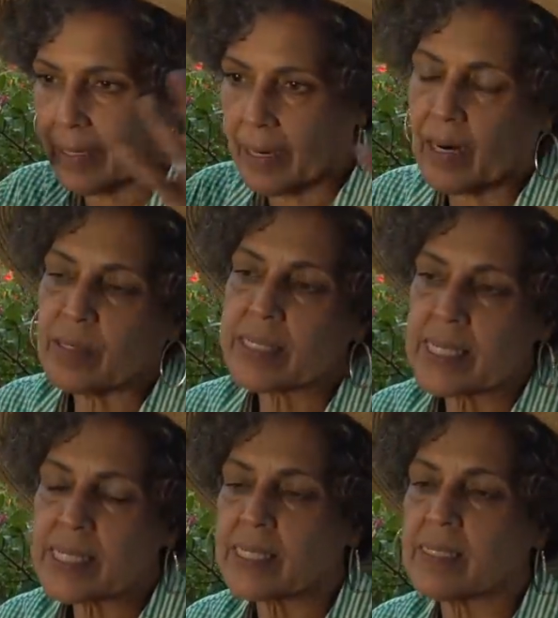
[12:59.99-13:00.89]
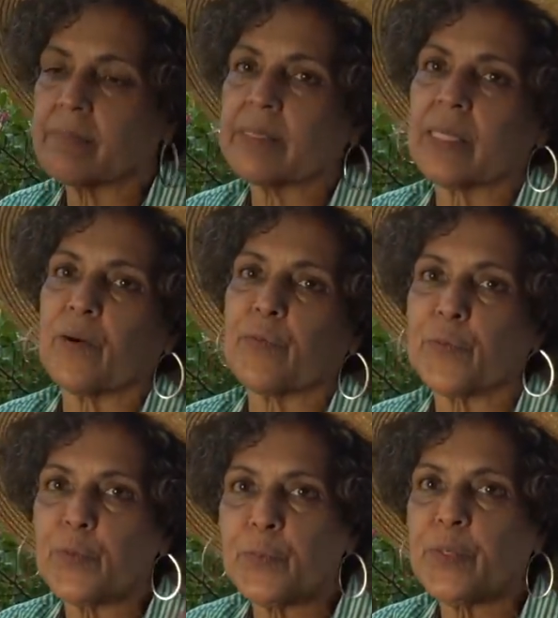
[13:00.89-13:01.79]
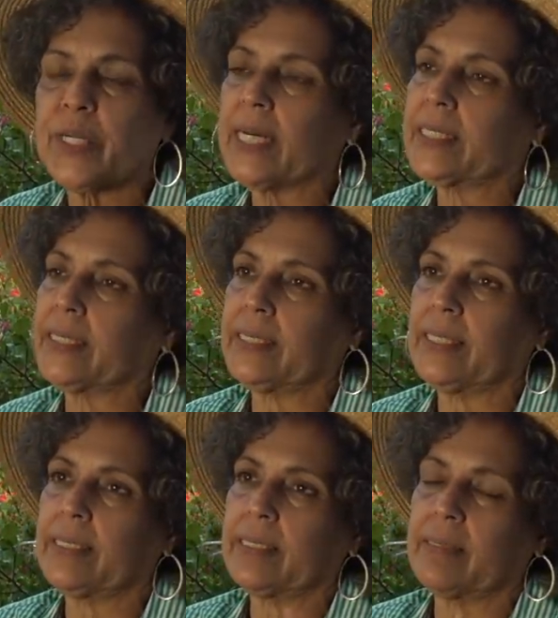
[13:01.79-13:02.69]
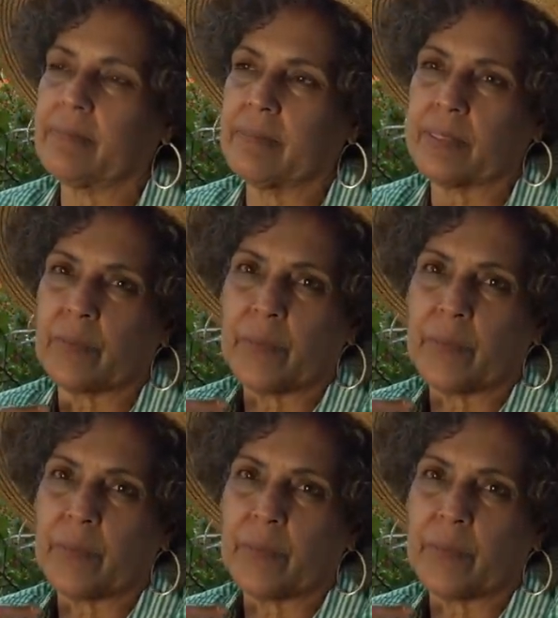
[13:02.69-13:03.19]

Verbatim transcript: our systems, our food production systems, the